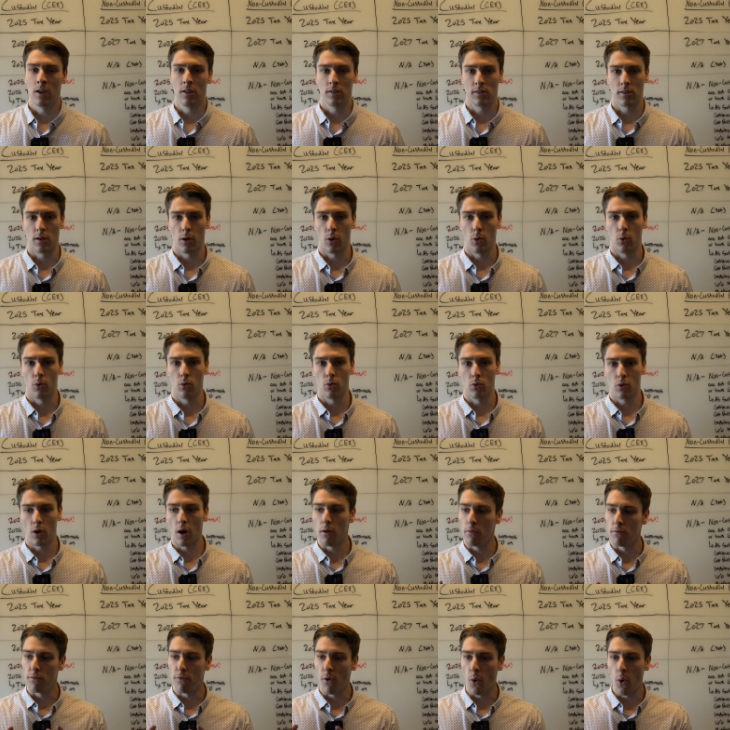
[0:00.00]
So
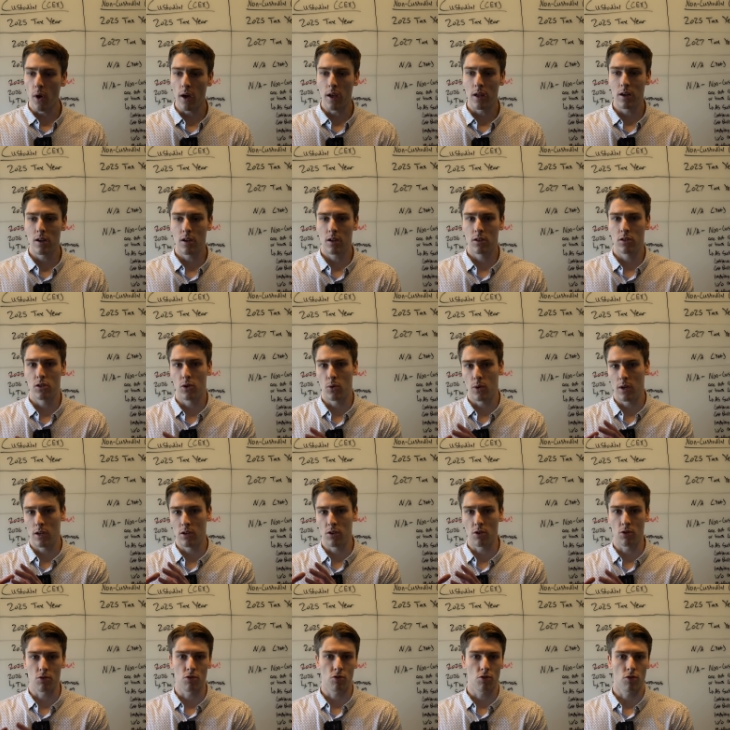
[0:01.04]
avoid doing
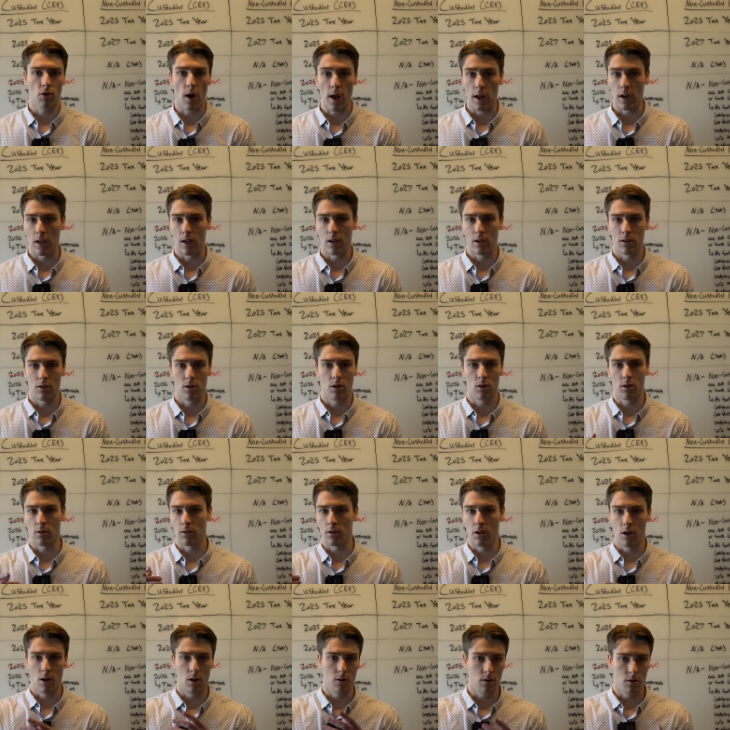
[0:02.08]
your trading,
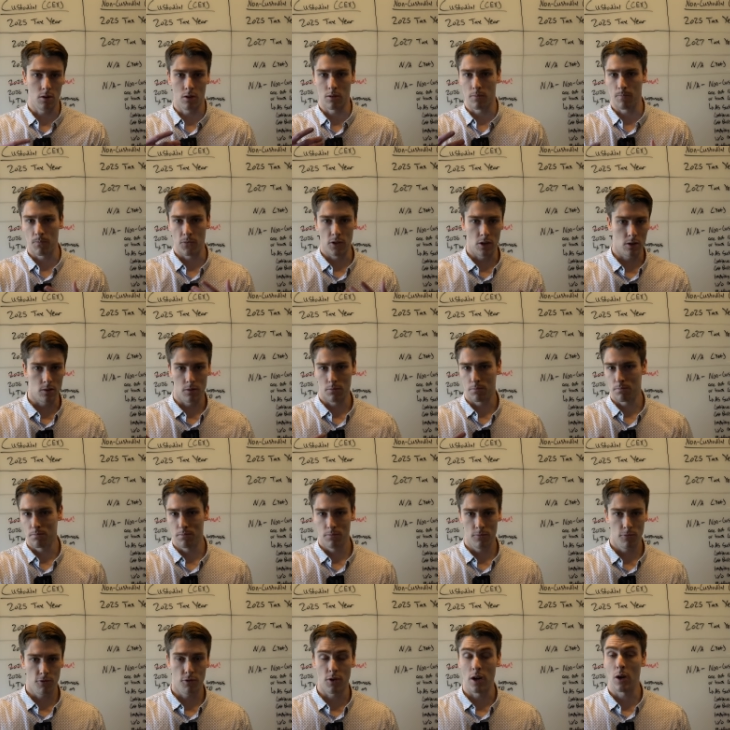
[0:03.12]
your
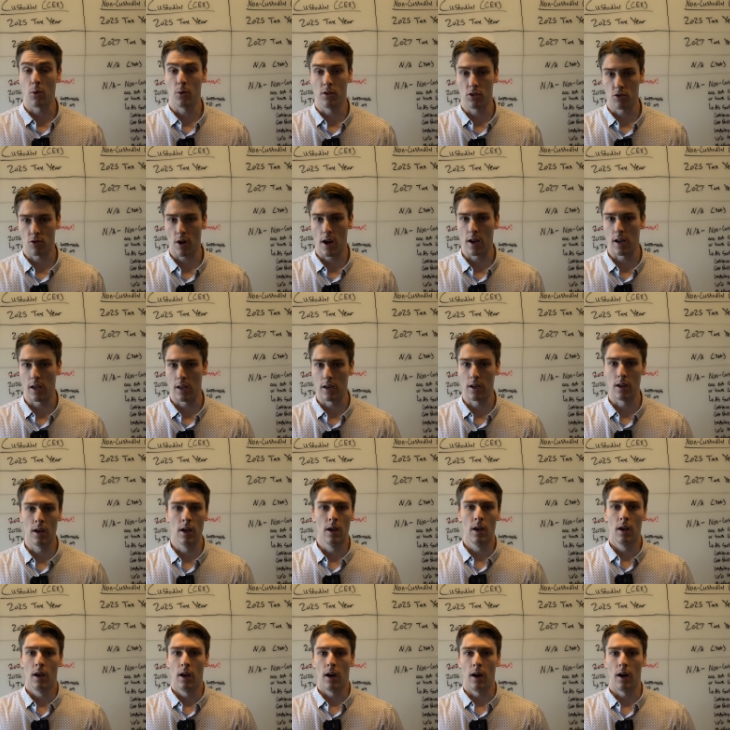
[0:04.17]
frequent trading,
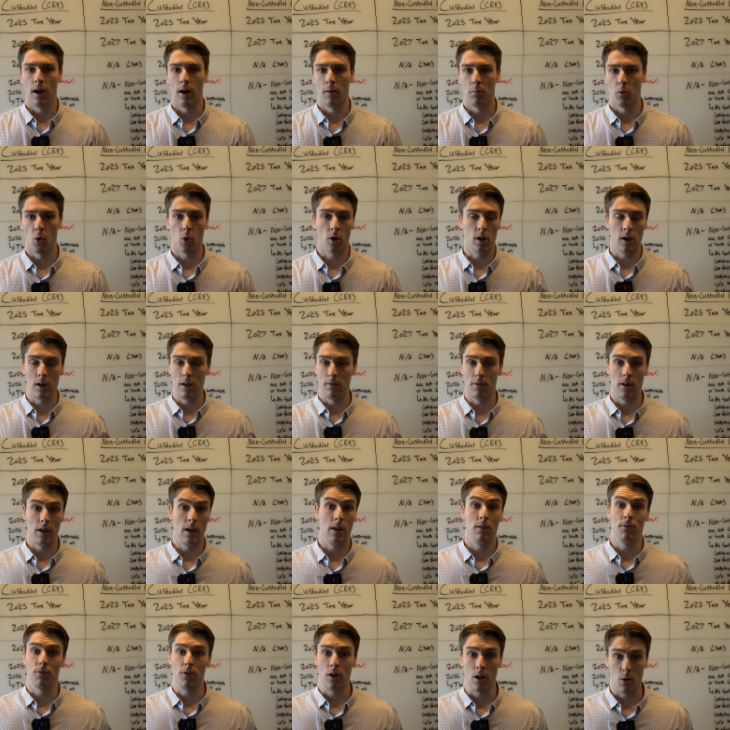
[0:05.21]
or even
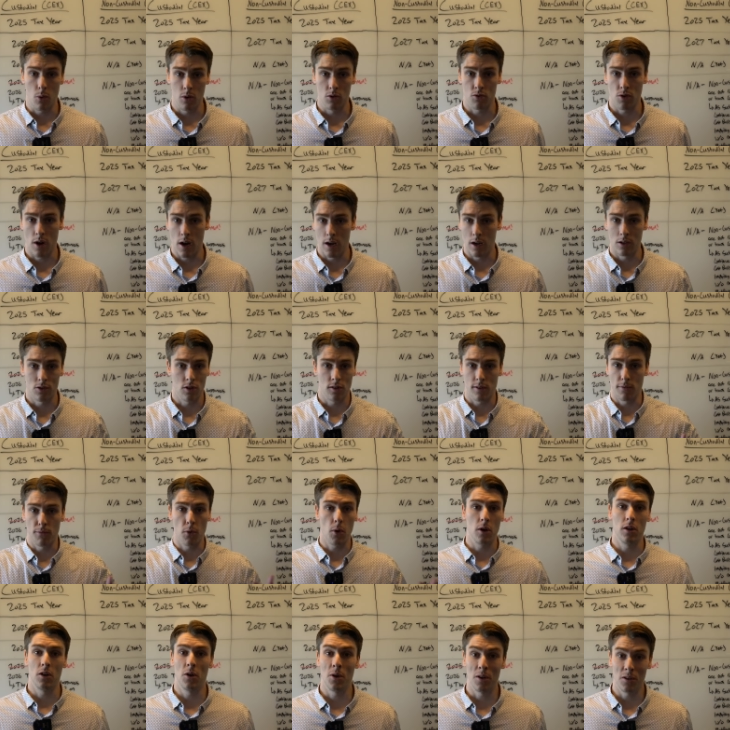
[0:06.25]
infrequent trading. Just
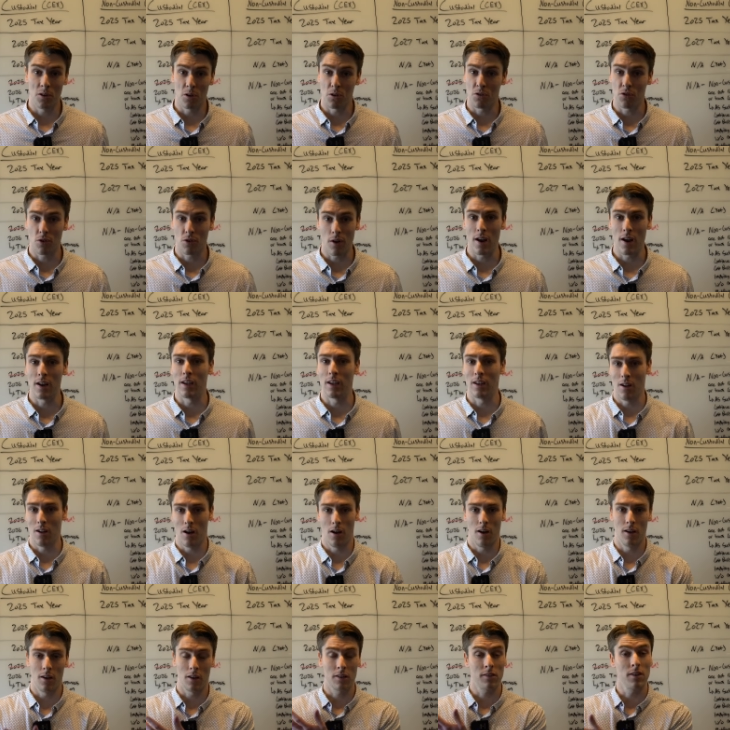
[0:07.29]
avoid doing your trading
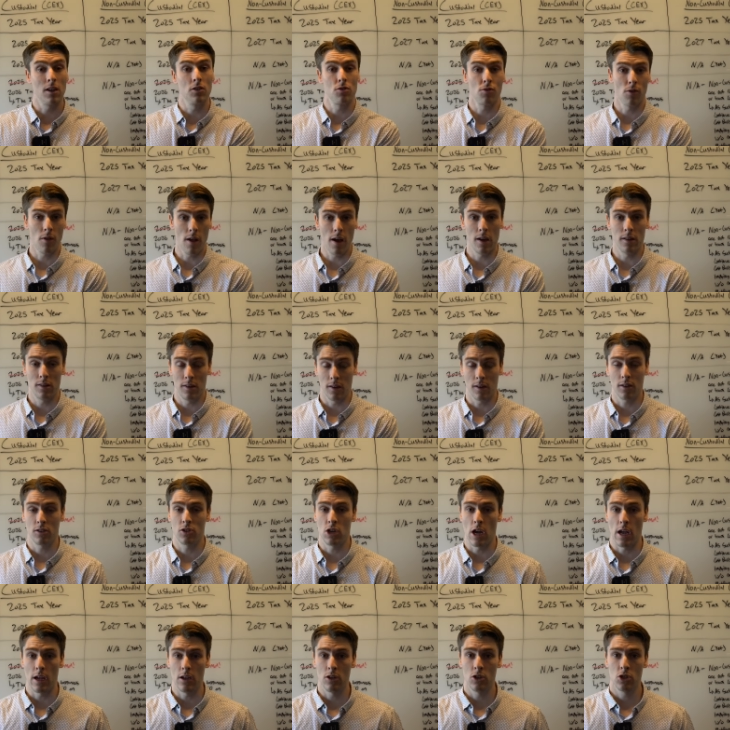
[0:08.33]
on a centralized
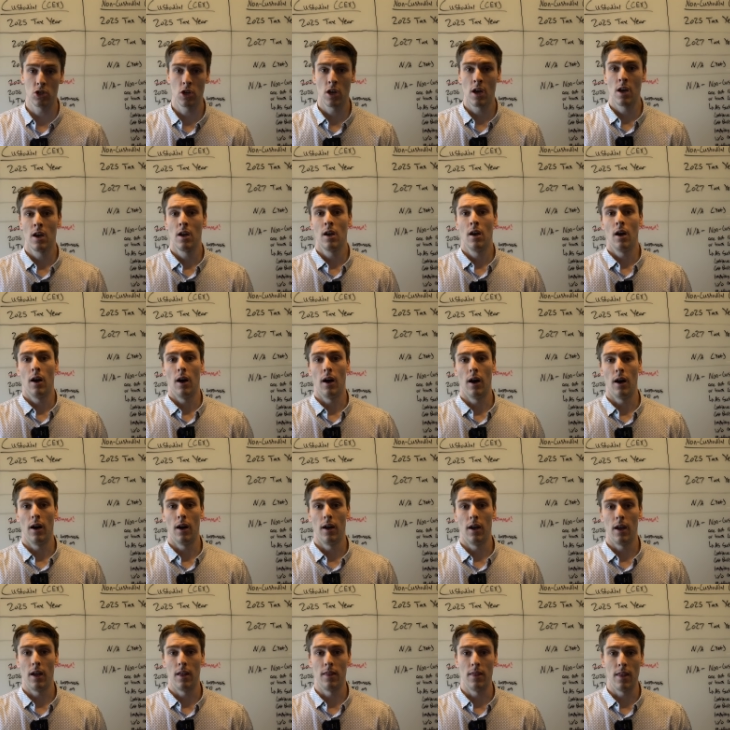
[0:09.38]
exchange.
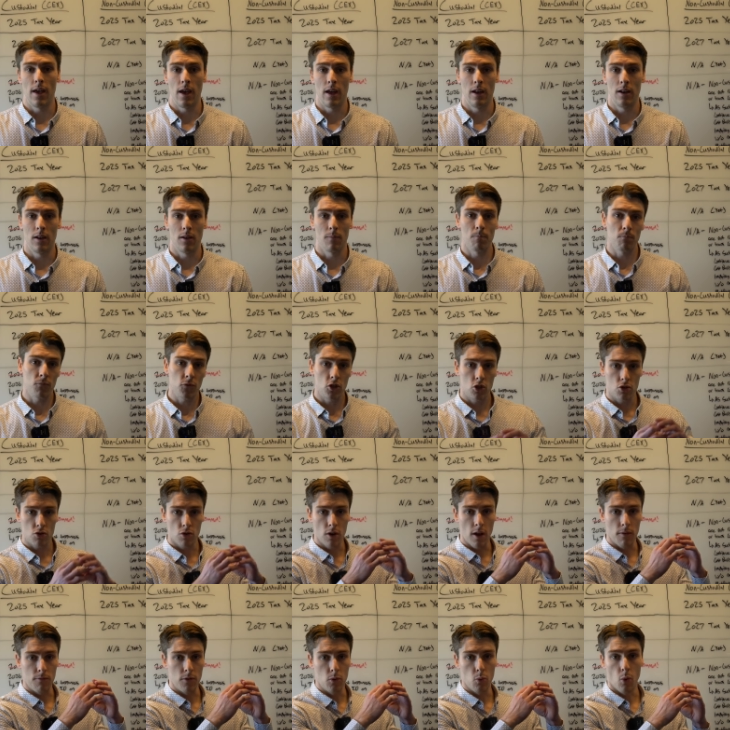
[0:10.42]
And then
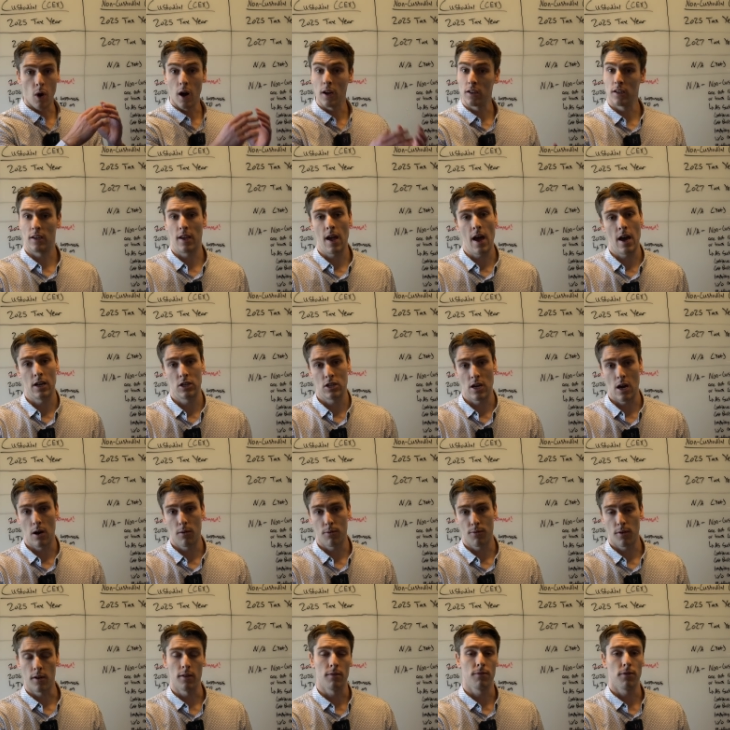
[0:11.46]
if you want to cash out
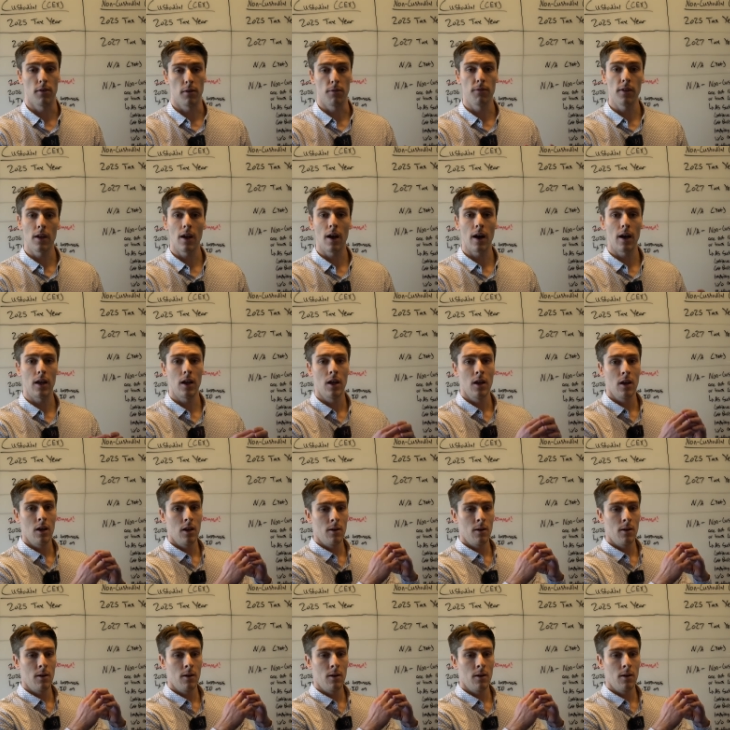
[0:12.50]
for fiat,